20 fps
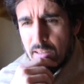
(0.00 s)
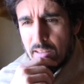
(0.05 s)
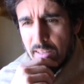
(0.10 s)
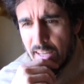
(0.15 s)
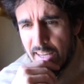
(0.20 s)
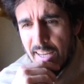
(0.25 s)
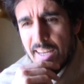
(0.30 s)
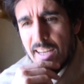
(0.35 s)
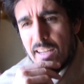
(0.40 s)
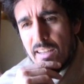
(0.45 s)

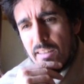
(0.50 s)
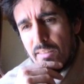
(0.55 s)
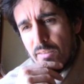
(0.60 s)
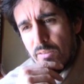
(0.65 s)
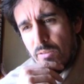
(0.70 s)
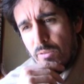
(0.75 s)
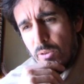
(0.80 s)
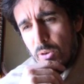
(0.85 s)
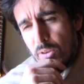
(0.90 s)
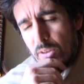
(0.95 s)
then I can
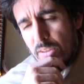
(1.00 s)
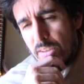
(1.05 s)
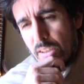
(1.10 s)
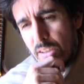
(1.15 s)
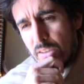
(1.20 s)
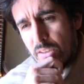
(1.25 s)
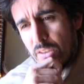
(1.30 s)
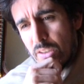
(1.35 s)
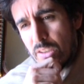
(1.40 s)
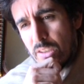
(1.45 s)
focus
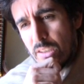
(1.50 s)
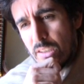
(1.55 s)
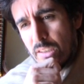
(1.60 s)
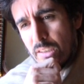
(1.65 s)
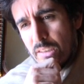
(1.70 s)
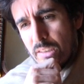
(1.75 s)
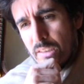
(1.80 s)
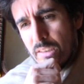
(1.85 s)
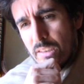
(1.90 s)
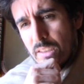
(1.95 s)
on Krishna.
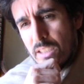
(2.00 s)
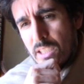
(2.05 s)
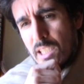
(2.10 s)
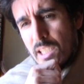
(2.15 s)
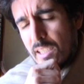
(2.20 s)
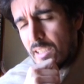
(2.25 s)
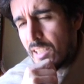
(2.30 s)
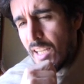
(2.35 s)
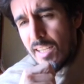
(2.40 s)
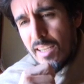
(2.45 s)

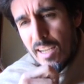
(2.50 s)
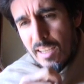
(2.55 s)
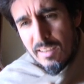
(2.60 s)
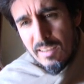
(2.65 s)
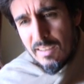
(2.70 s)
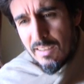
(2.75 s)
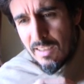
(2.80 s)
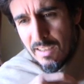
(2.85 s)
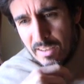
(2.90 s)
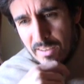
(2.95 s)
It's not
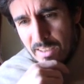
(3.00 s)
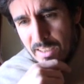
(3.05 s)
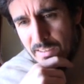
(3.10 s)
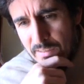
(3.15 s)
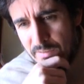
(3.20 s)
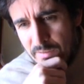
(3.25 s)
necessary.